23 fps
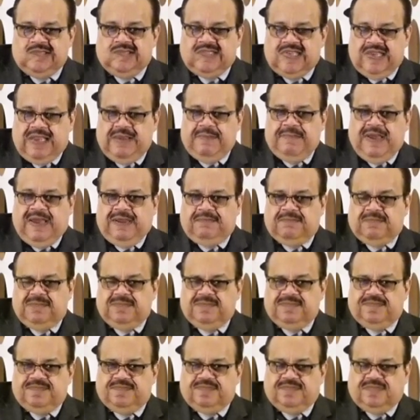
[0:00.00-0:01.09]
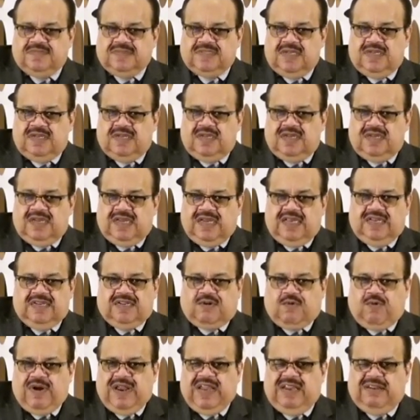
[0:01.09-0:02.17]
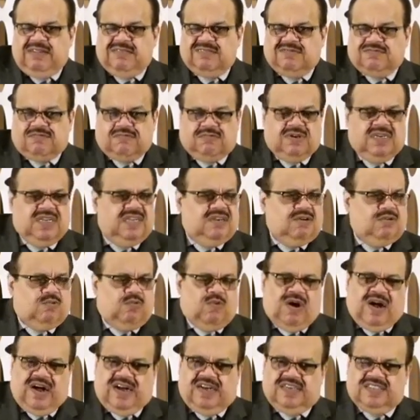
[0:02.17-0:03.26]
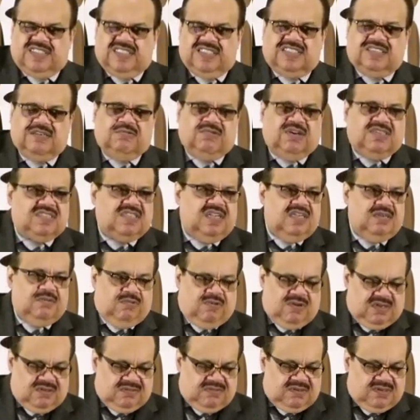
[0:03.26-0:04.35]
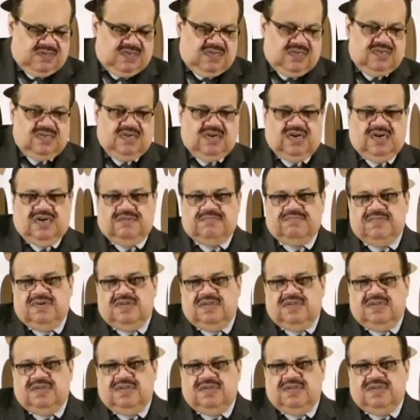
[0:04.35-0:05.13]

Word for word: Amen. And the queen's real wise. She said, Well, I'll tell you what, uh,